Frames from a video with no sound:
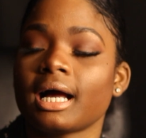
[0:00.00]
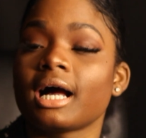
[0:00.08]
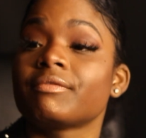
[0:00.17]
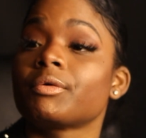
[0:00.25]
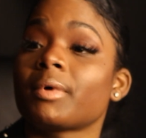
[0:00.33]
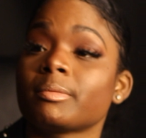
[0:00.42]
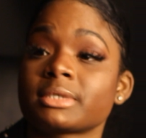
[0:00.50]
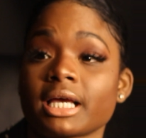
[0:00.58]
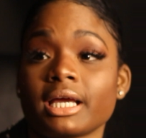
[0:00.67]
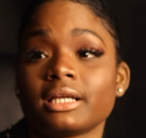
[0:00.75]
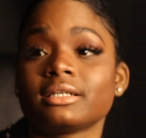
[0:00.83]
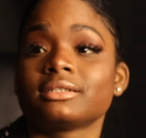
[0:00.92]
have a
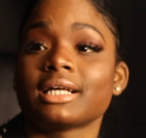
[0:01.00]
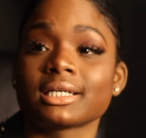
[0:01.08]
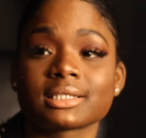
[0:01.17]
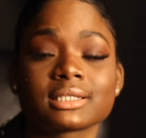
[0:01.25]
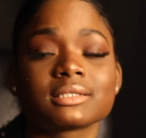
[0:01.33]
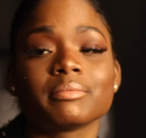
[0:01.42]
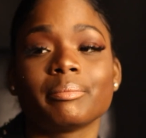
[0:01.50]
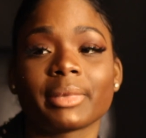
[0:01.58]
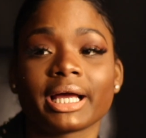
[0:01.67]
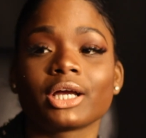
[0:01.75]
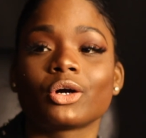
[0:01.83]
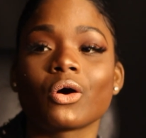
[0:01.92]
website. That's
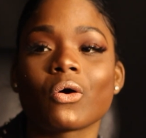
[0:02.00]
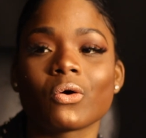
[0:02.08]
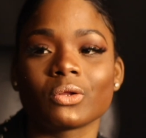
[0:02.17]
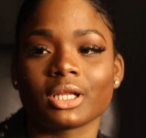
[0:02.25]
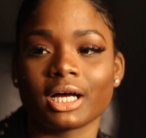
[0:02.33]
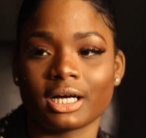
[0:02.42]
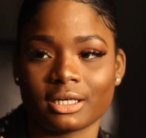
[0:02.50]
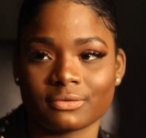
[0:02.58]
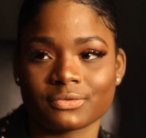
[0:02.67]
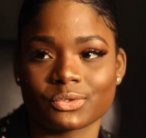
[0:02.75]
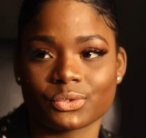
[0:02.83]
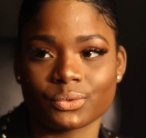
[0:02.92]
my goal
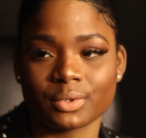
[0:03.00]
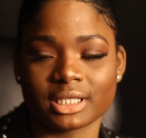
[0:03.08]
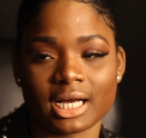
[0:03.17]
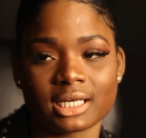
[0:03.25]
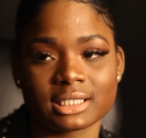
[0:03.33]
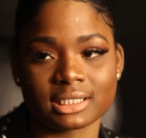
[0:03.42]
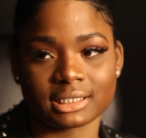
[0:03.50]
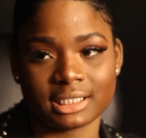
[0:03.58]
of 2018.